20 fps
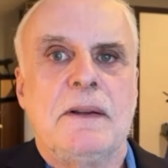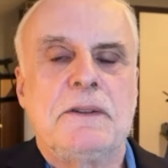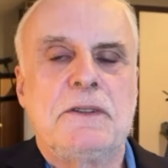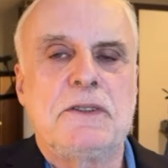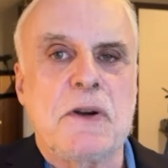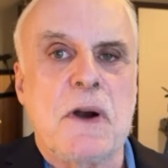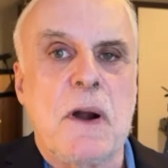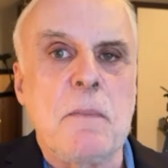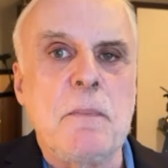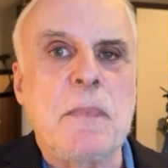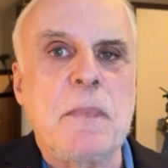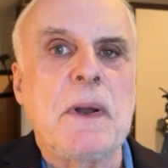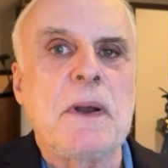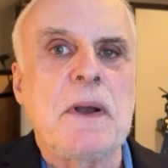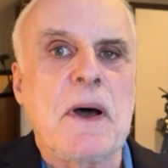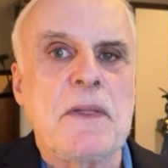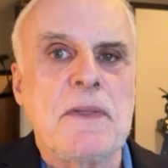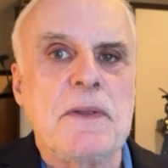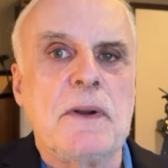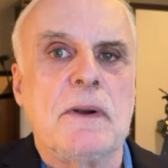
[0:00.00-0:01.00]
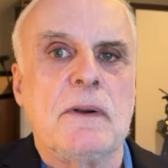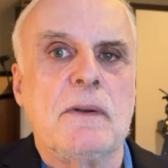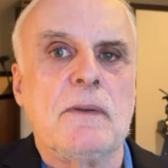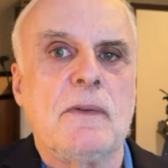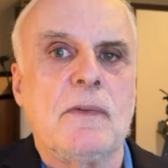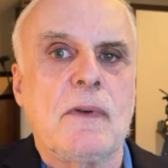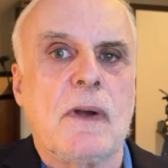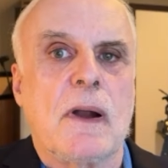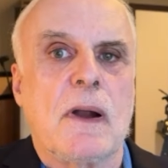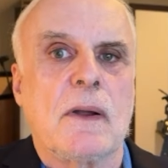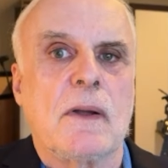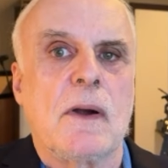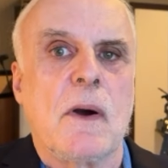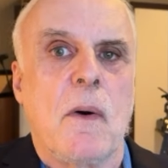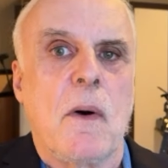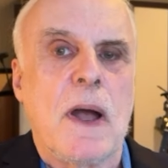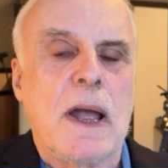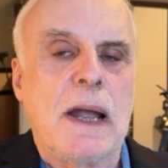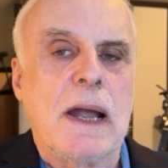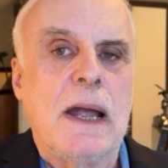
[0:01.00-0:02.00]
Trump and others are
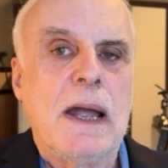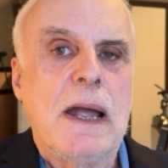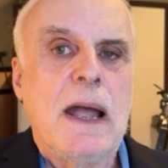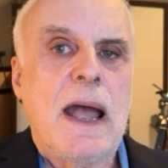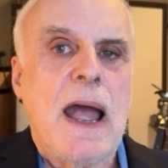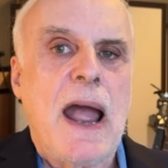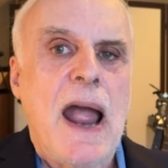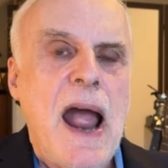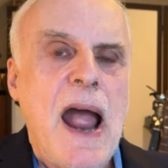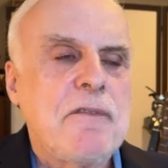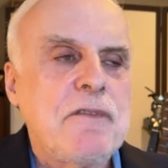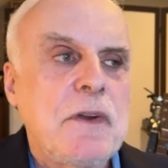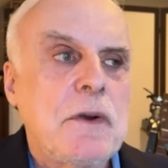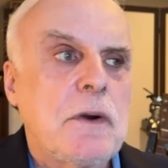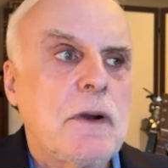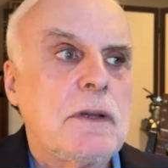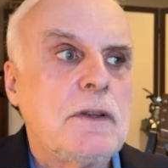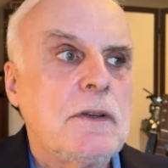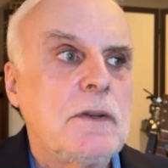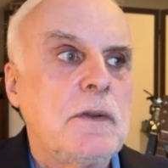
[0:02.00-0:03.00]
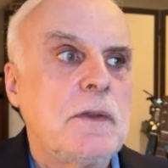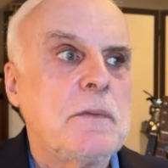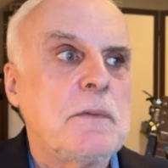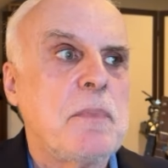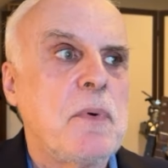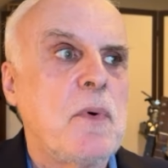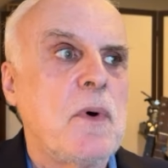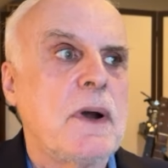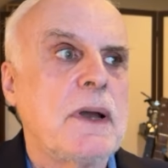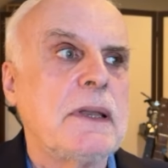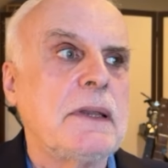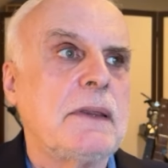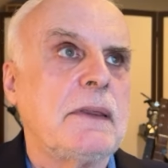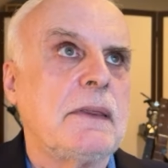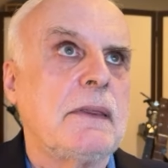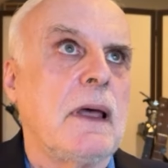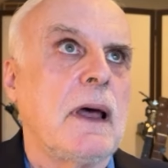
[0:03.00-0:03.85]
going after it to the point yeah.